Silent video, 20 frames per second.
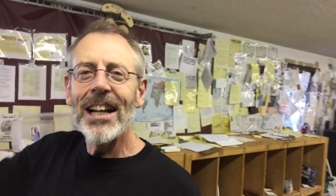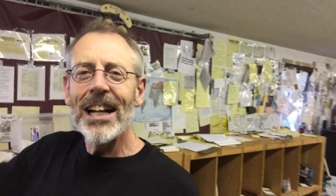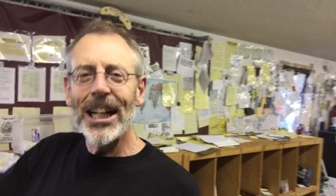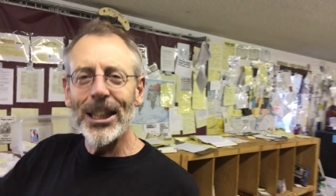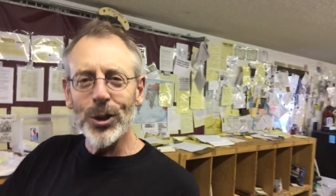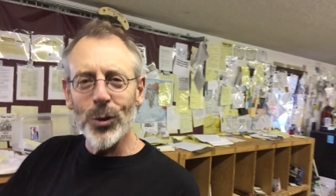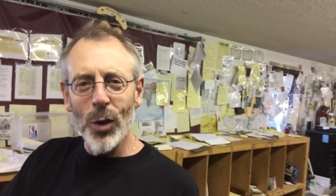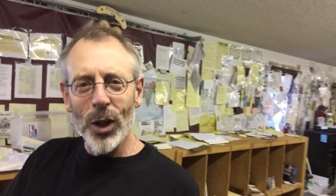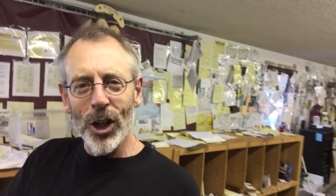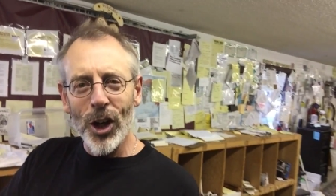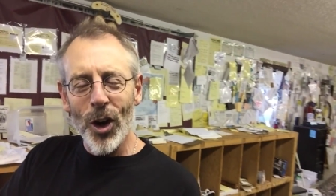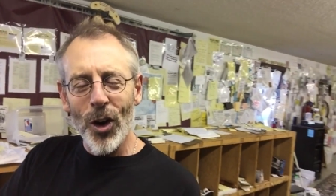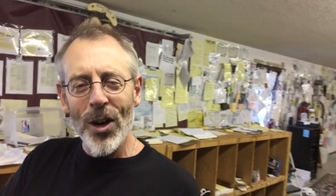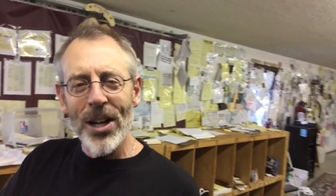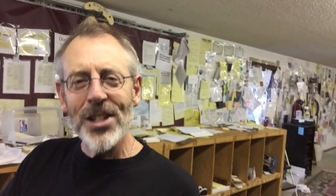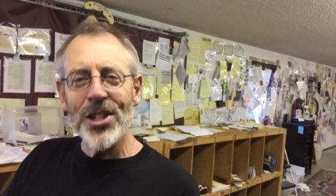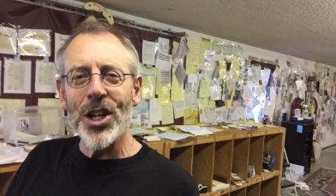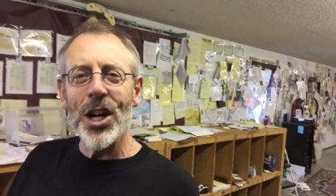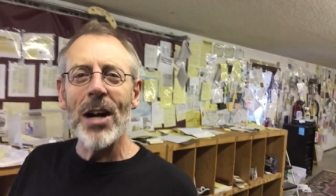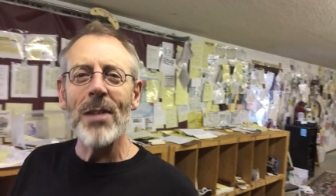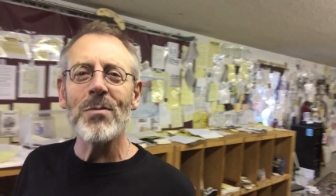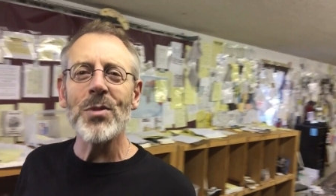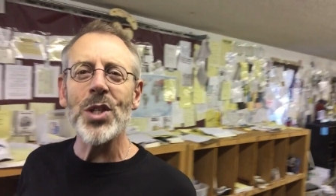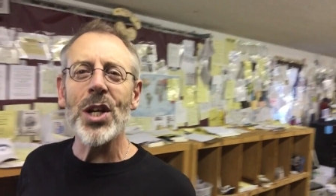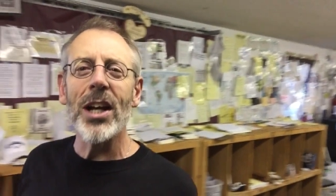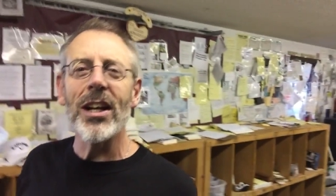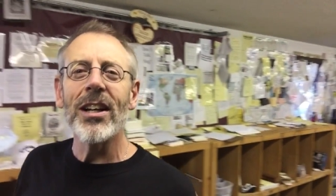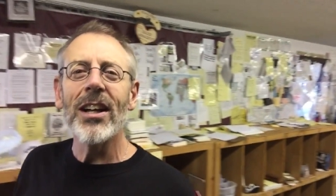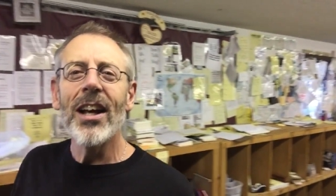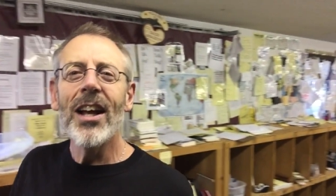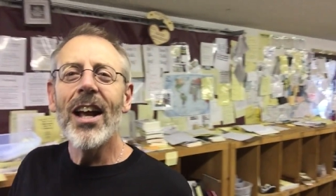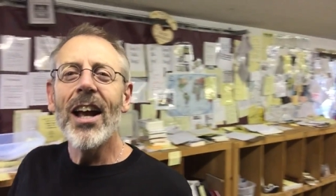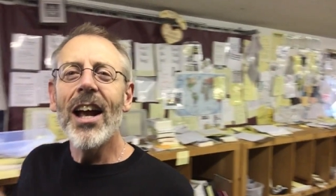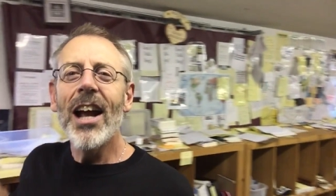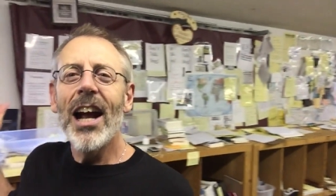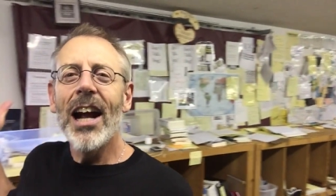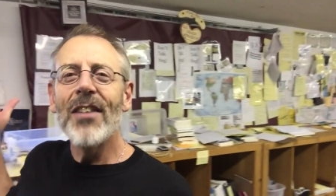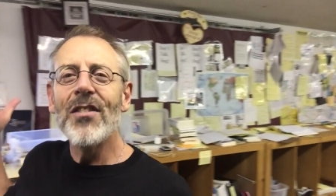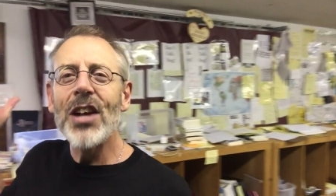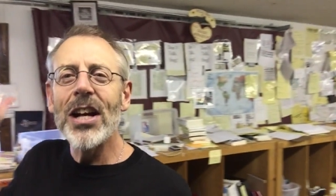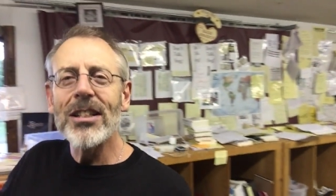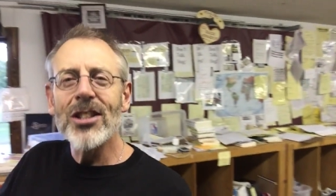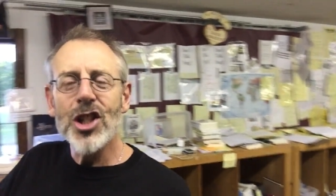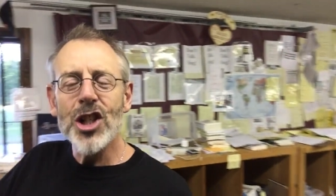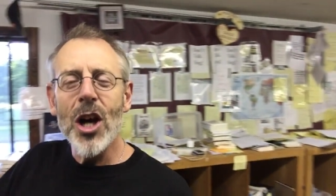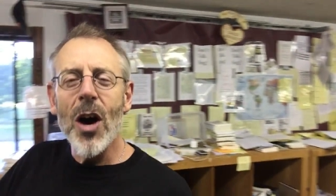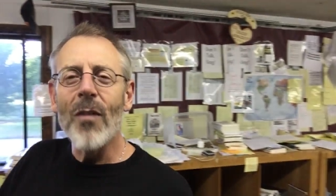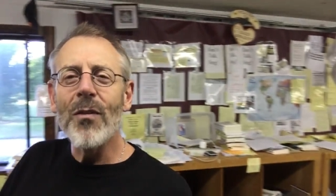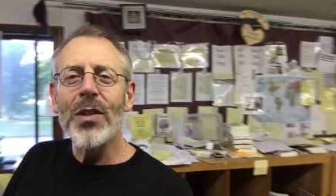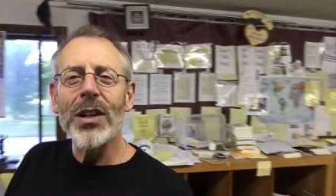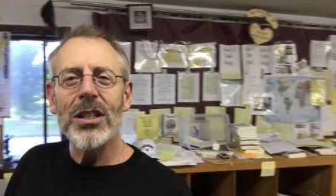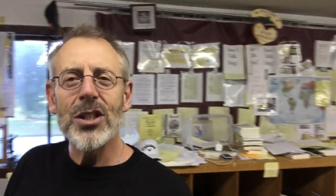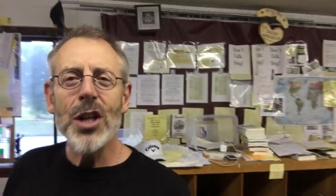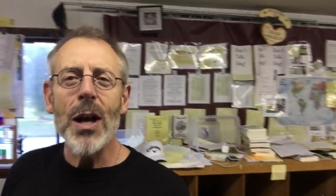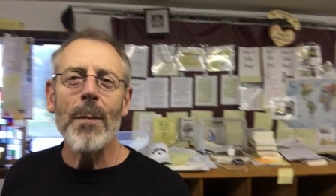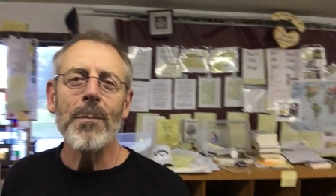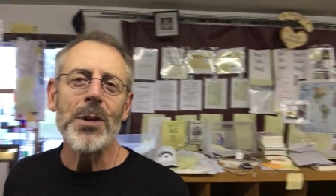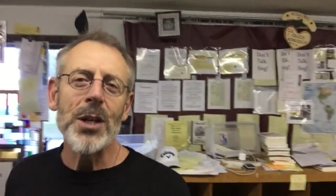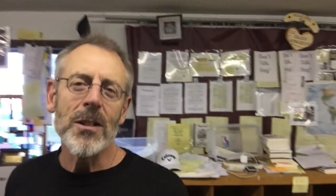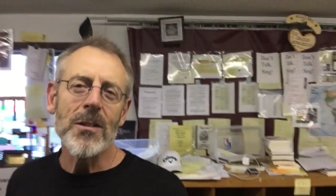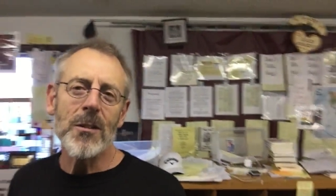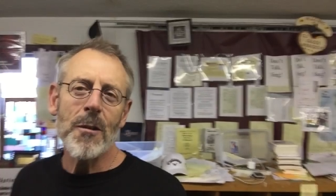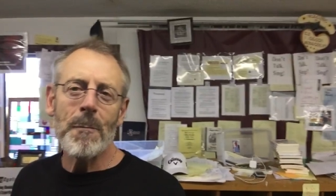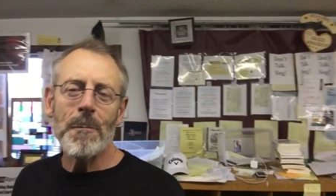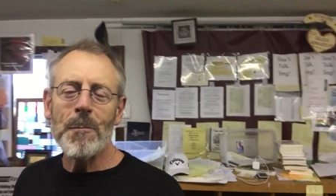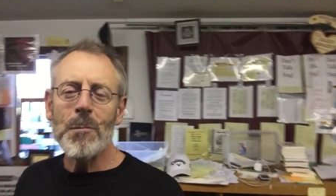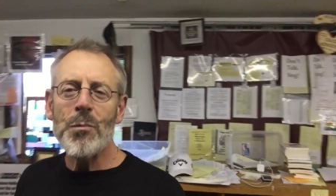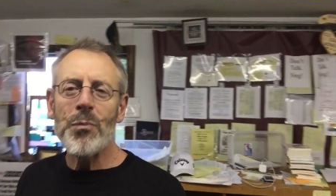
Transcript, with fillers: That's where courage comes in. And then self-acceptance.